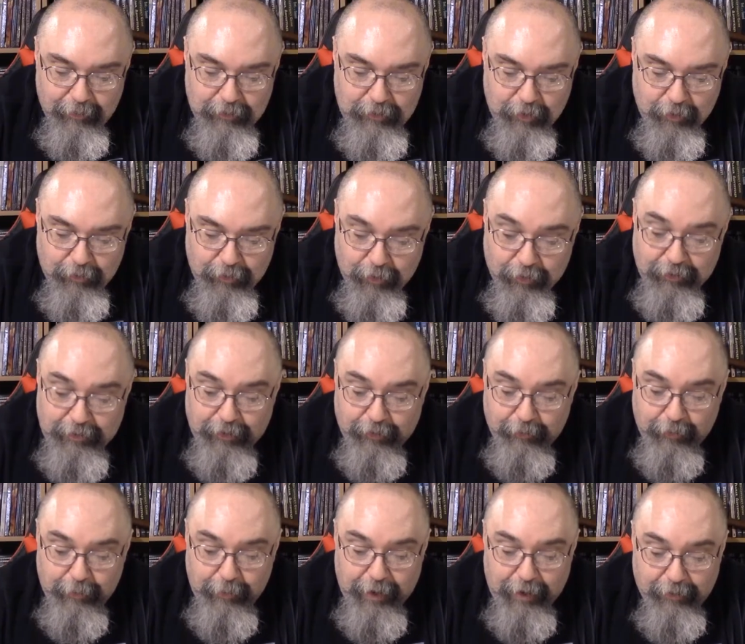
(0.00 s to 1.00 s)
So the
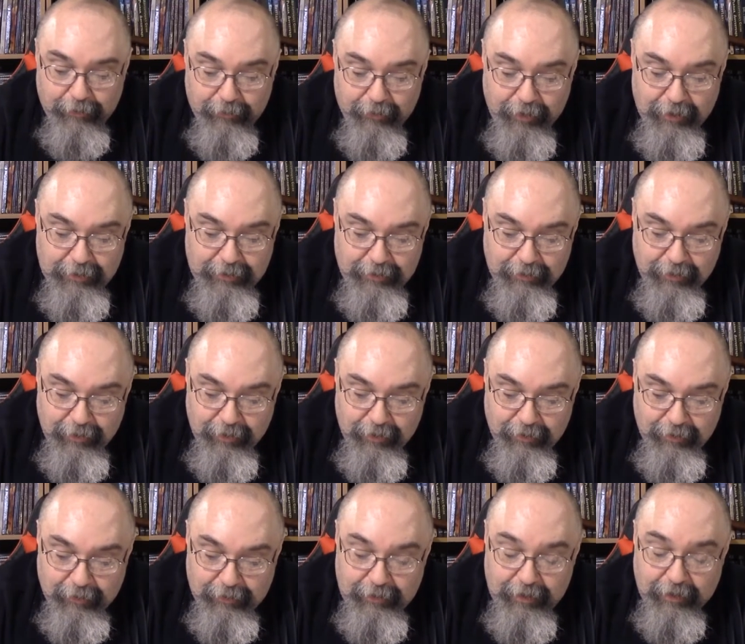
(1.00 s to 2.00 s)
artillery battle dress,
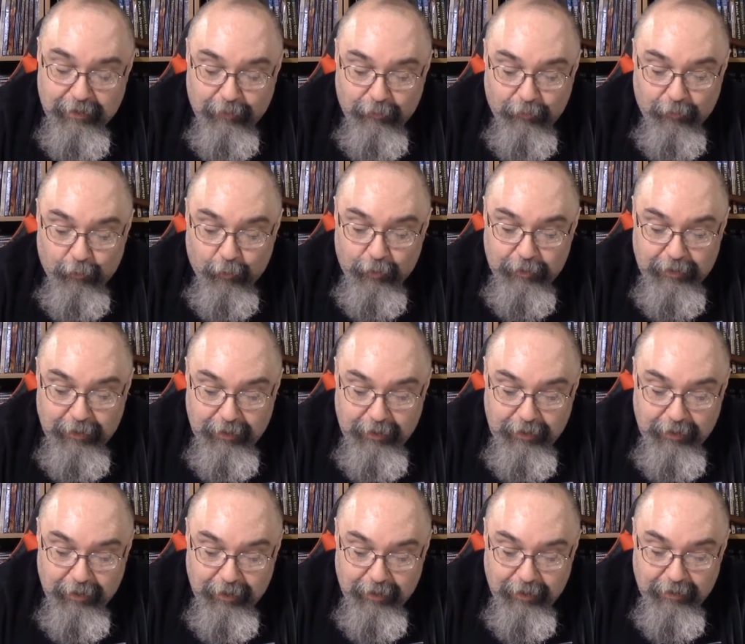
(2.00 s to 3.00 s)
the tech level
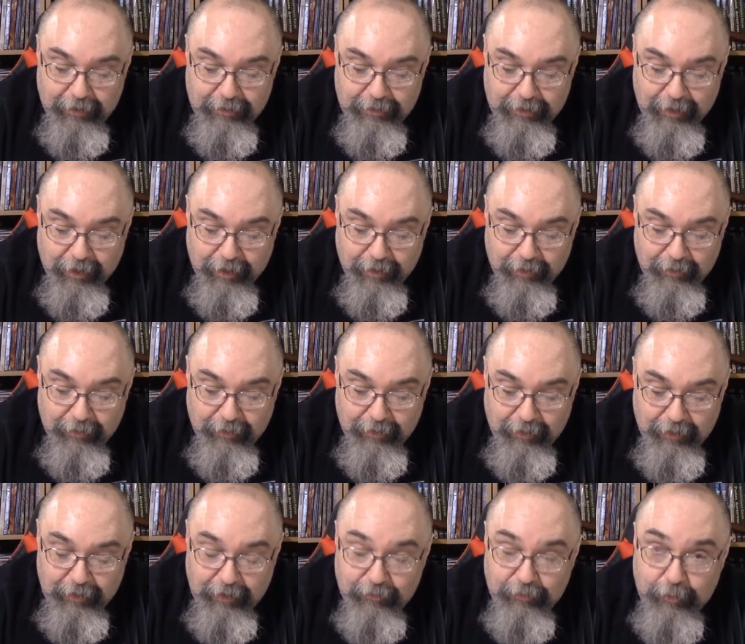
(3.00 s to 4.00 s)
14, is
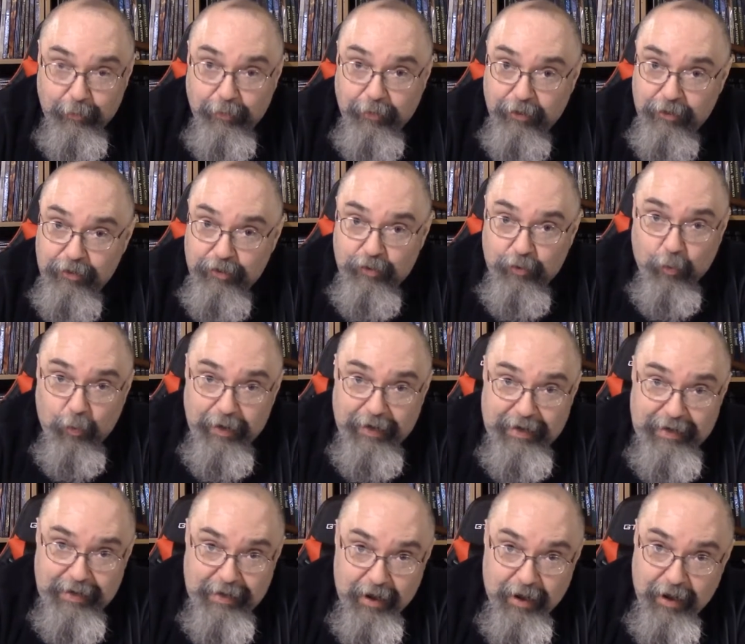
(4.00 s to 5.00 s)
gives you plus
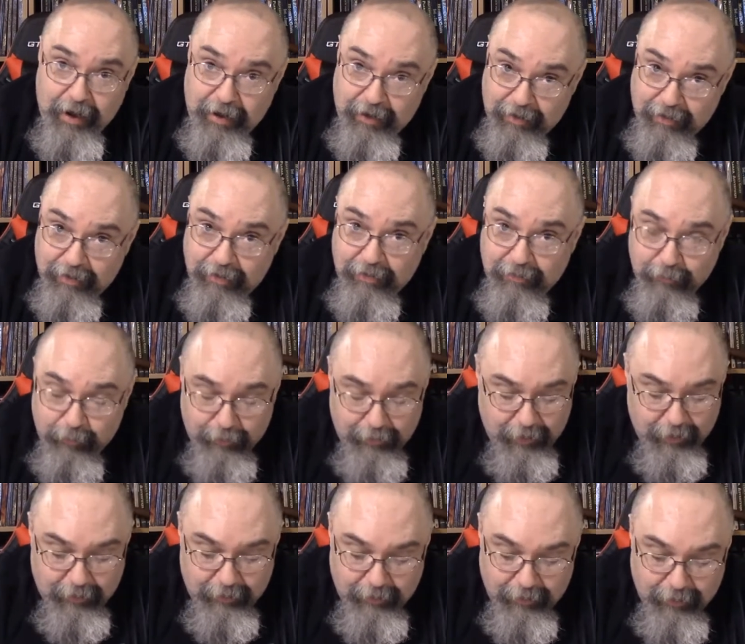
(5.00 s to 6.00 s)
29
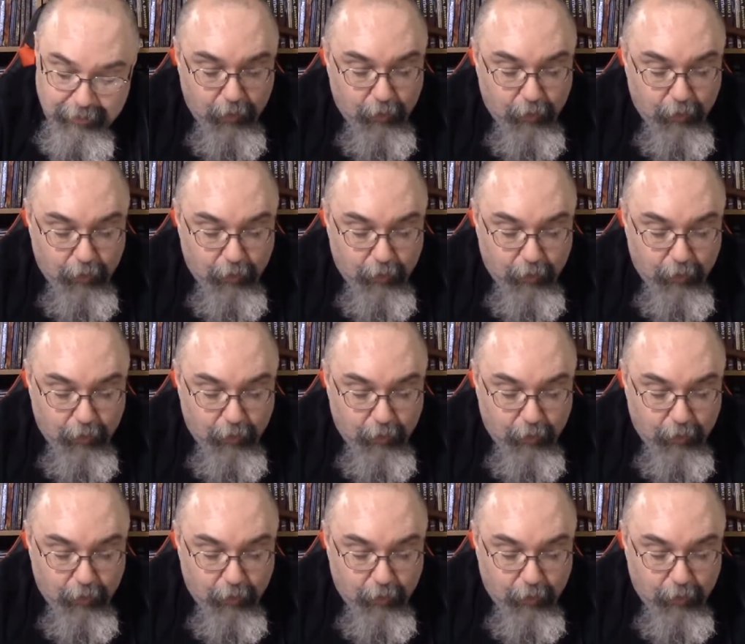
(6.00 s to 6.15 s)
protection.